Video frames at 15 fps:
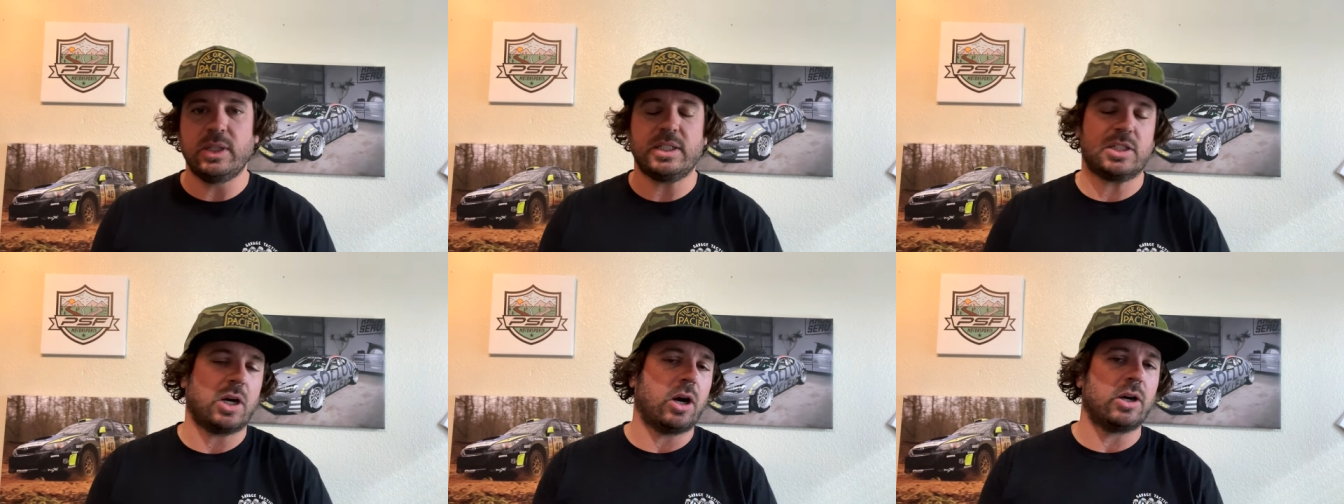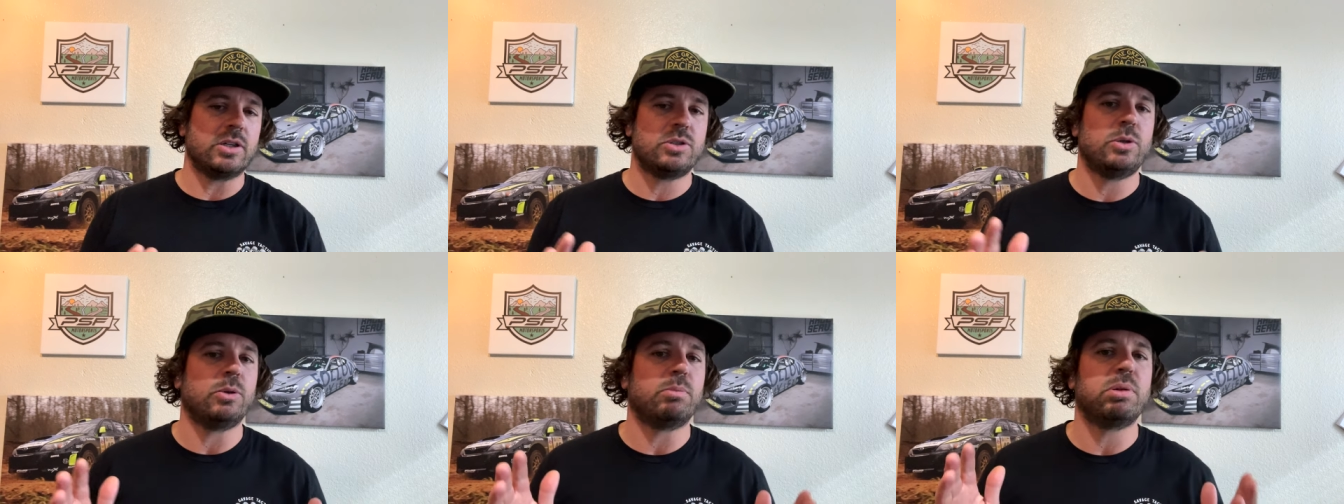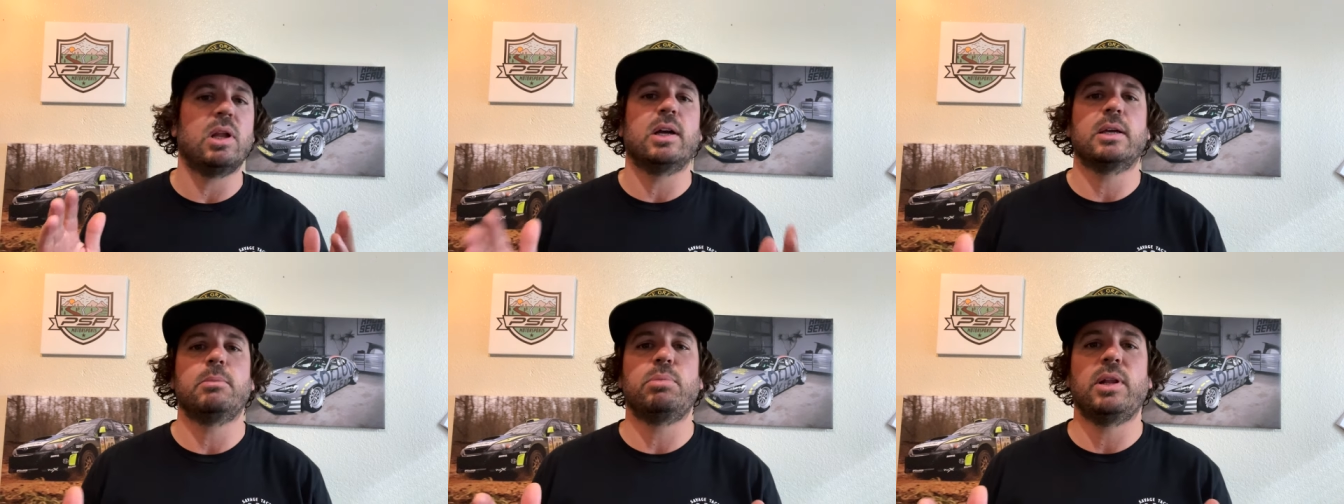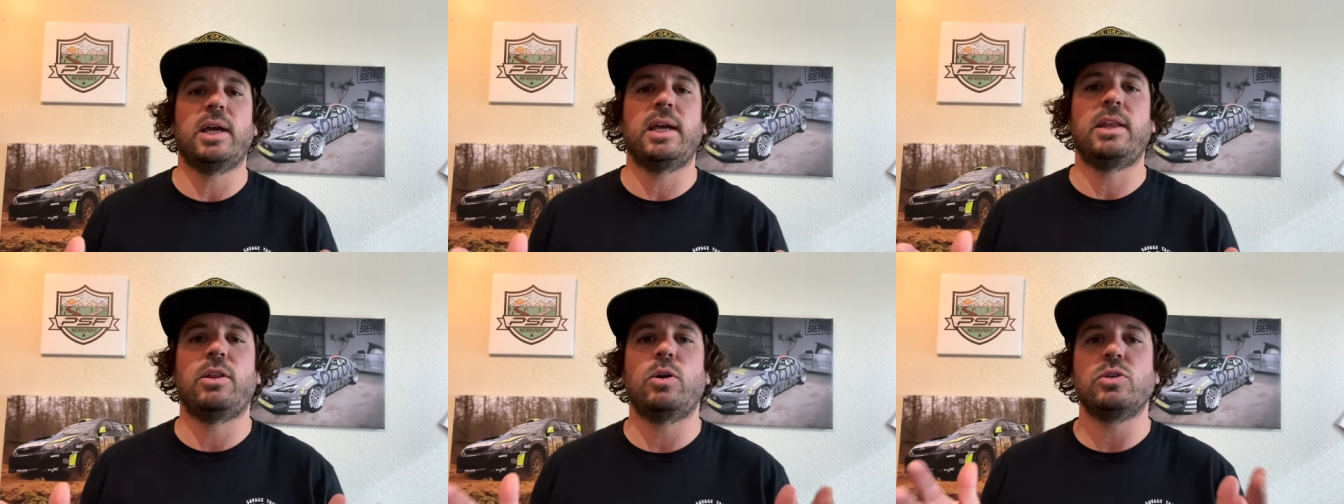It's hard to plug and
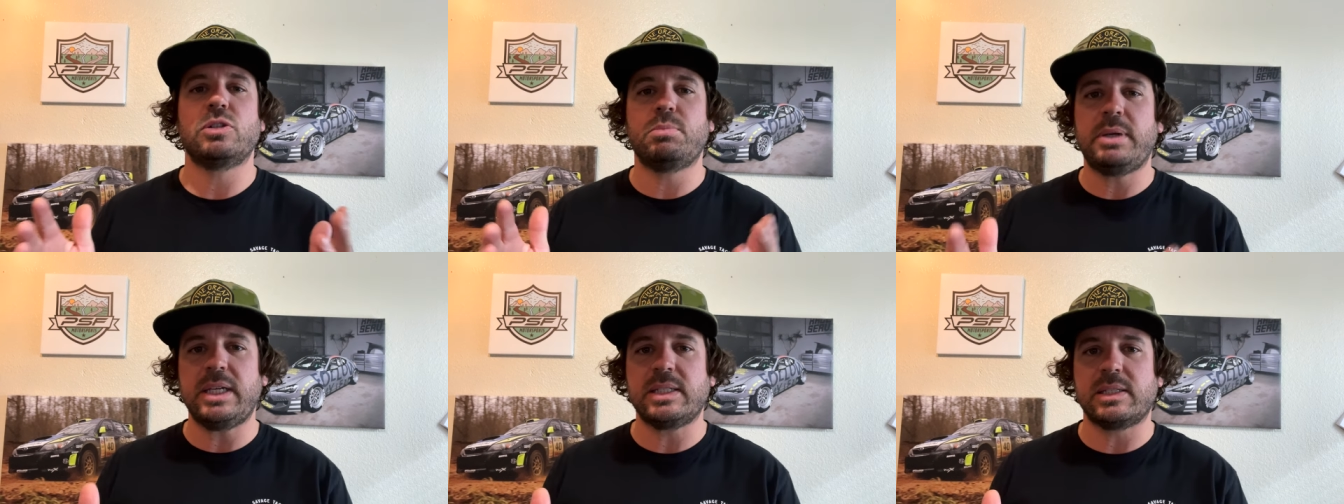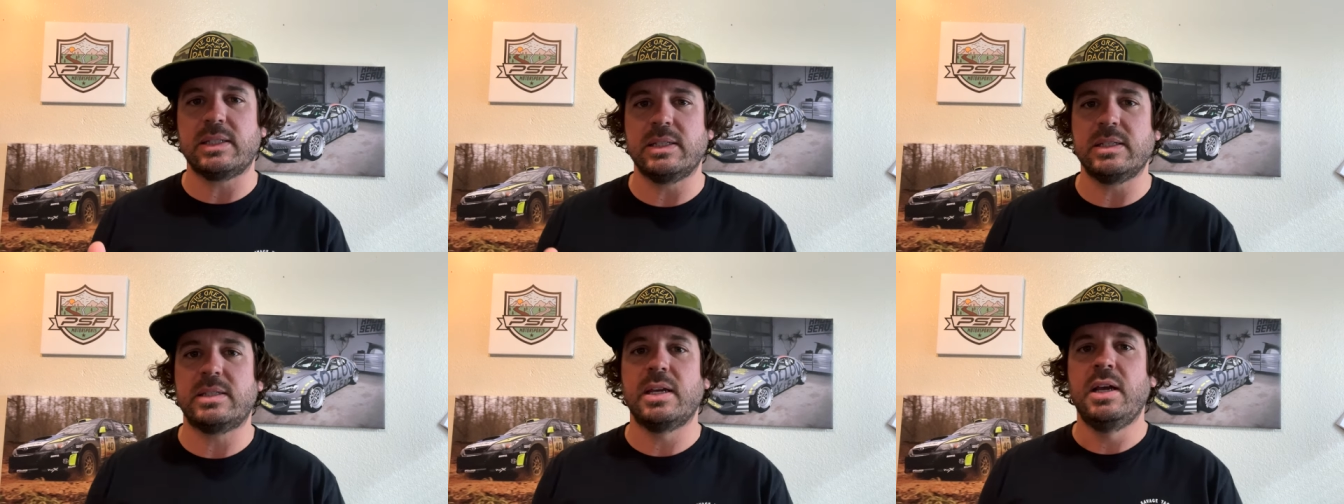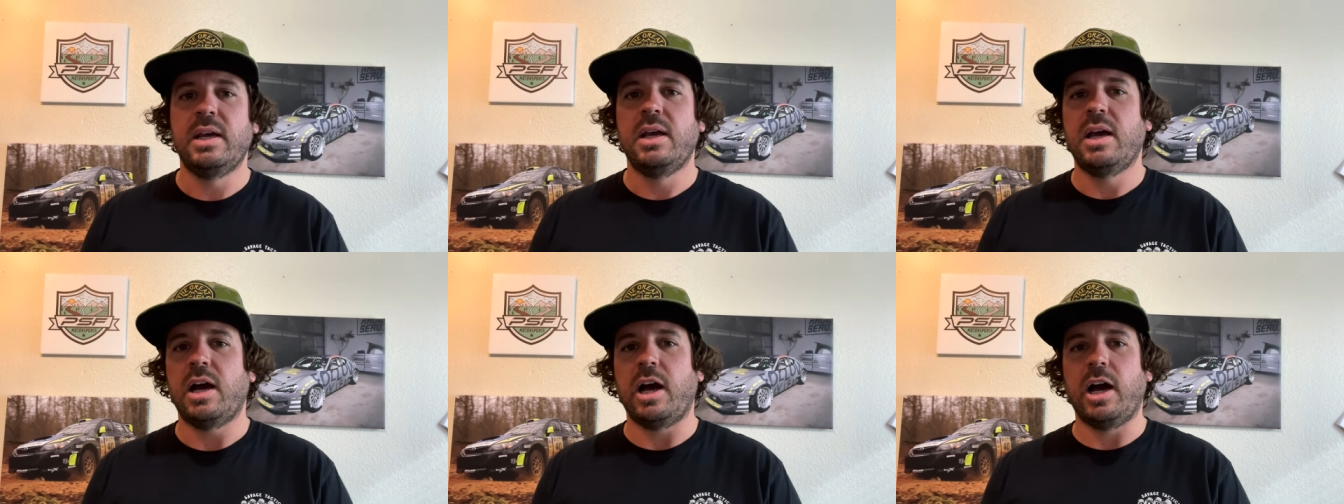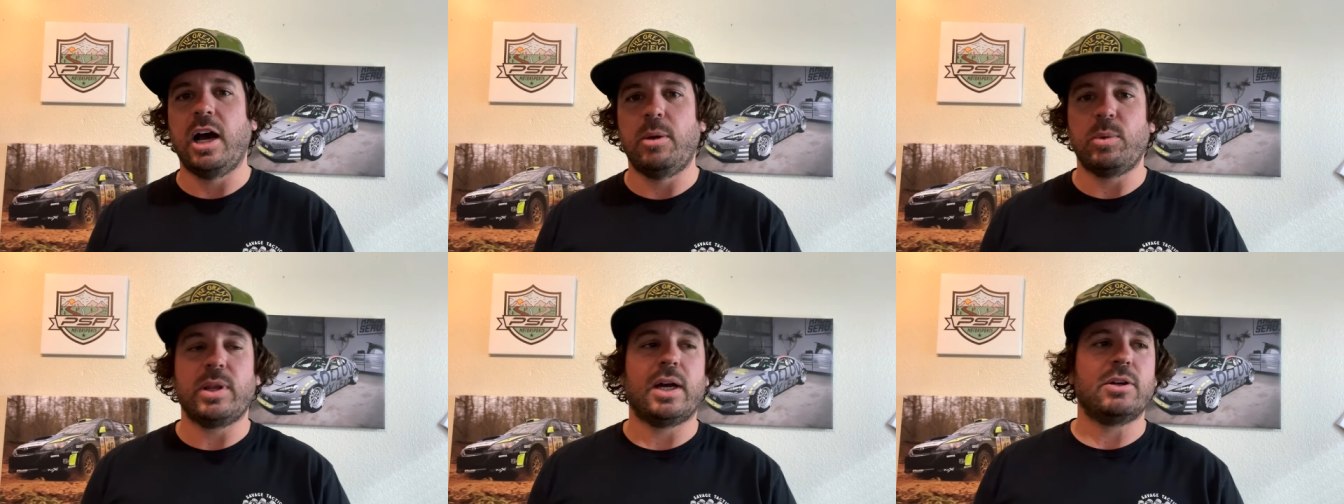play those pieces
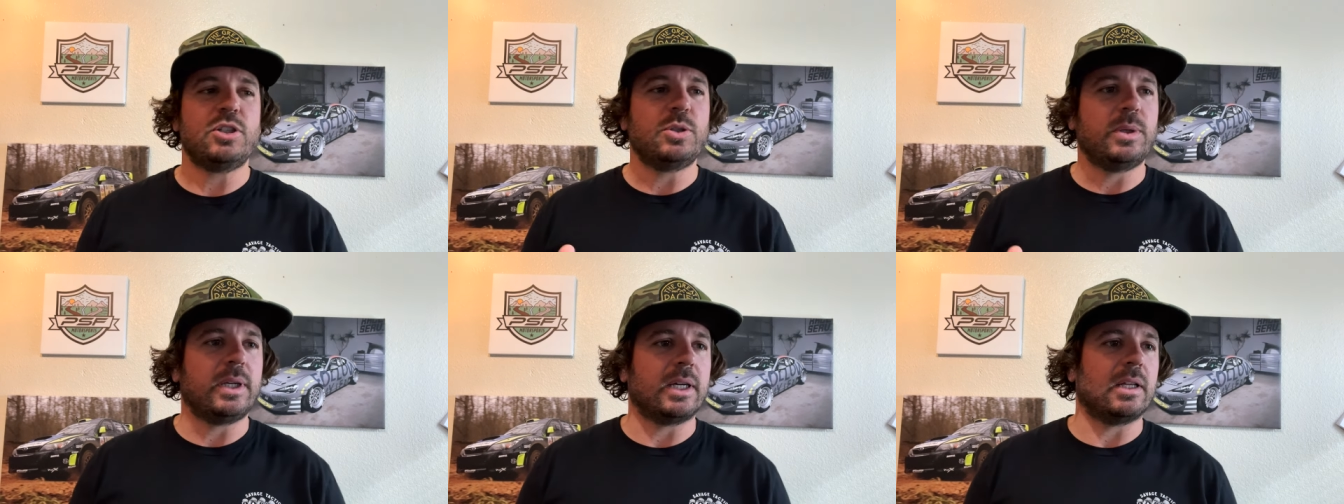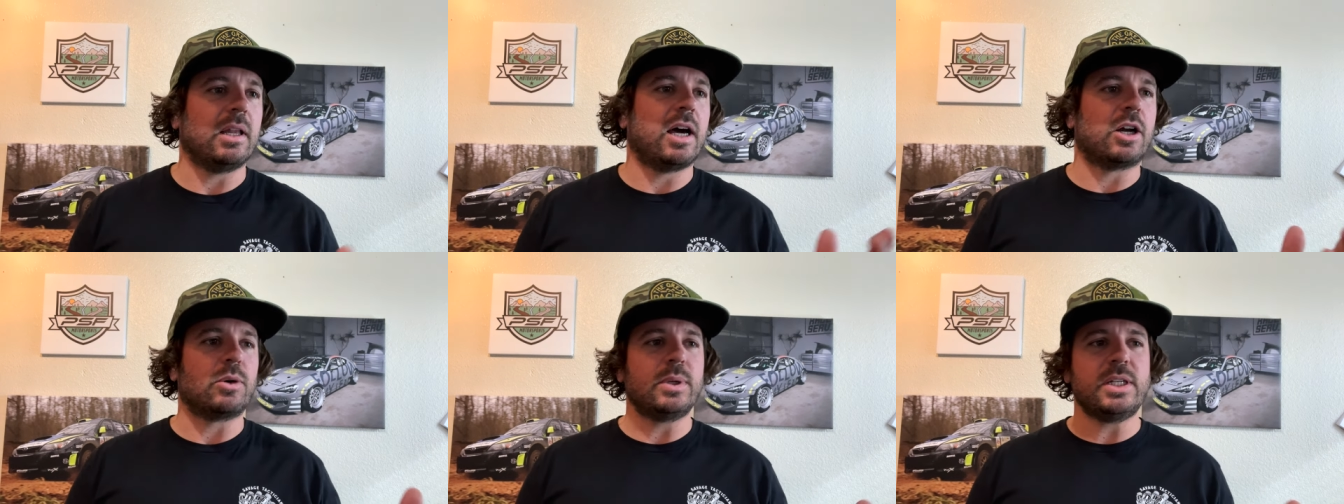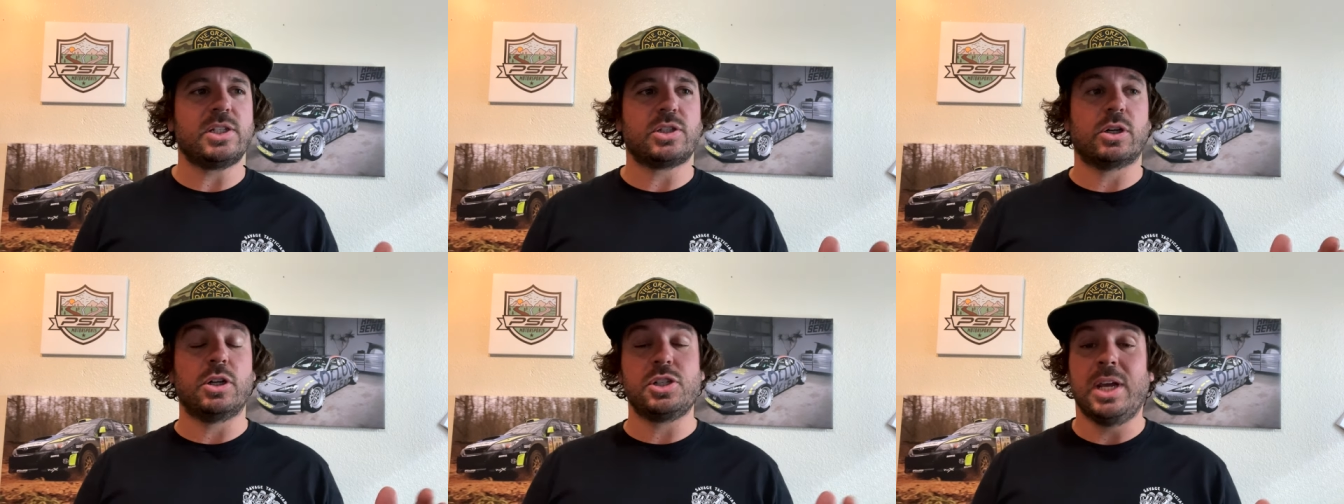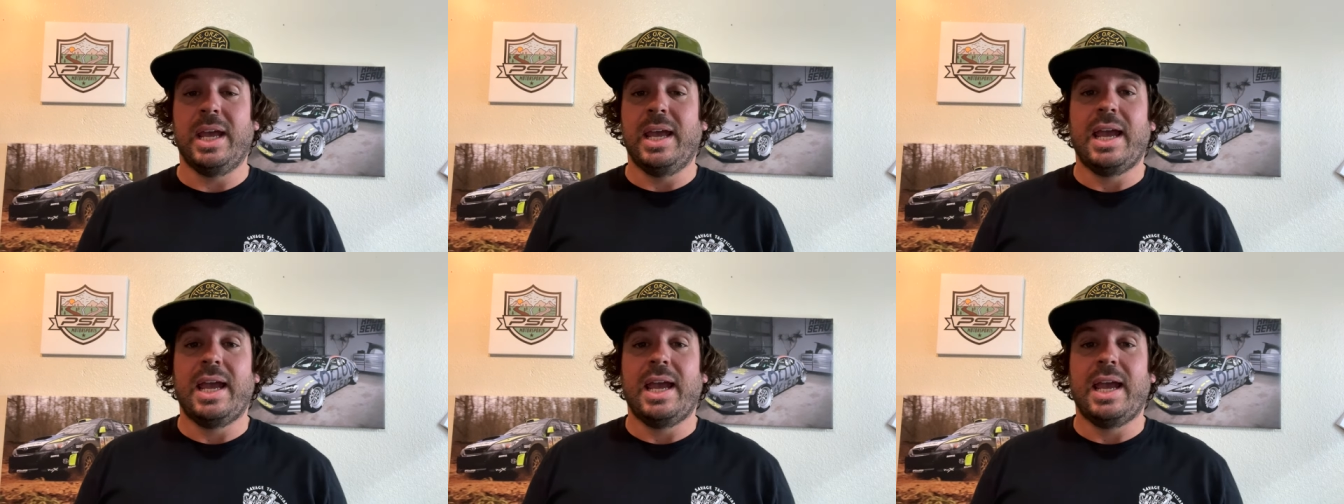uh, without doing a lot of research.